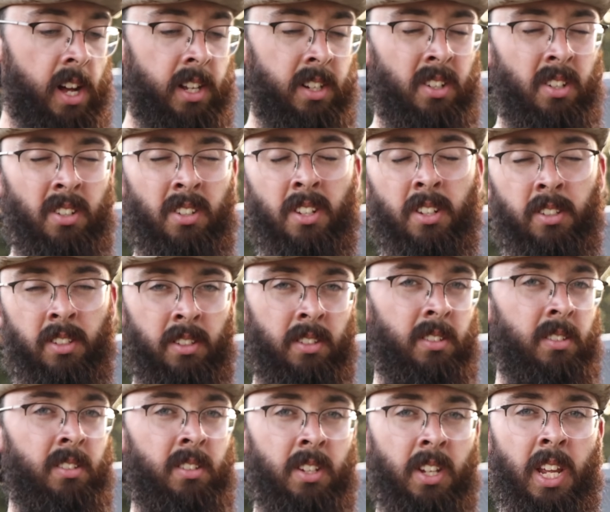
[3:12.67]
just because
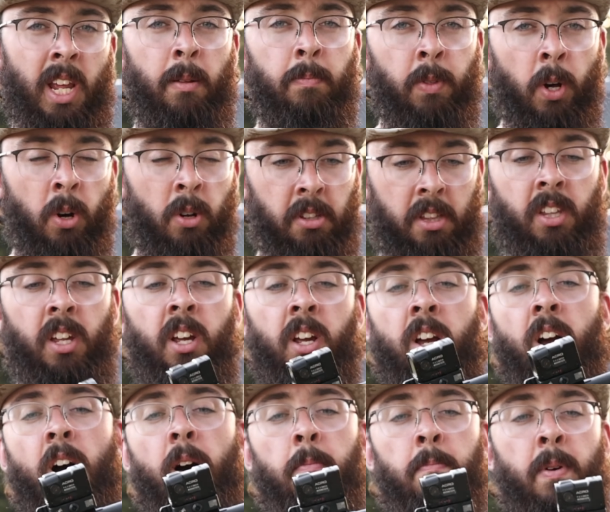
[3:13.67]
to keep the whole thing
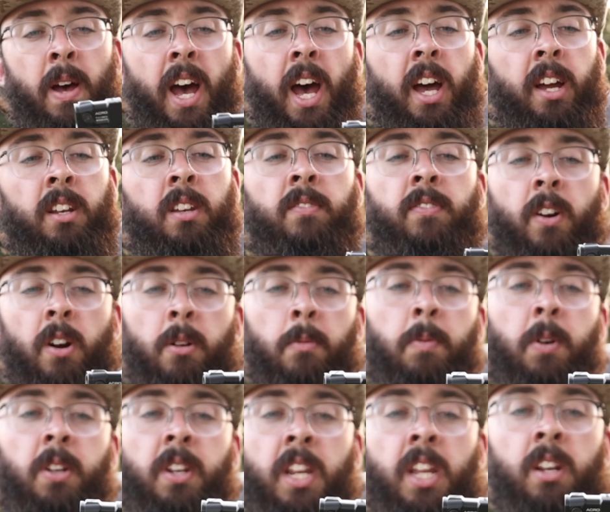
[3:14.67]
compact. If I were to
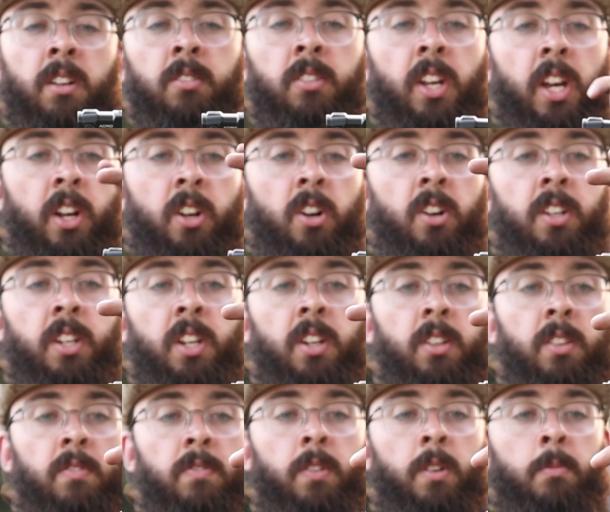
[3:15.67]
put Neotech on
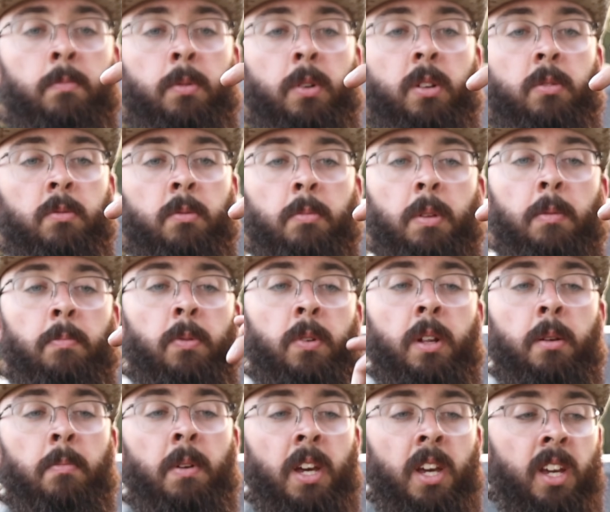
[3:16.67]
here, the footprint would be
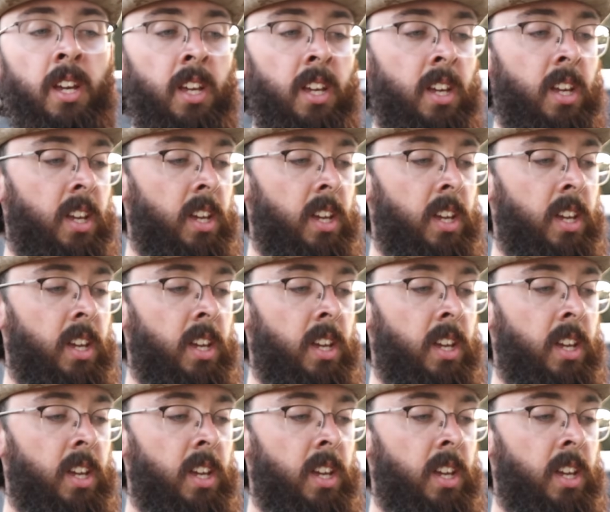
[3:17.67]
pretty big.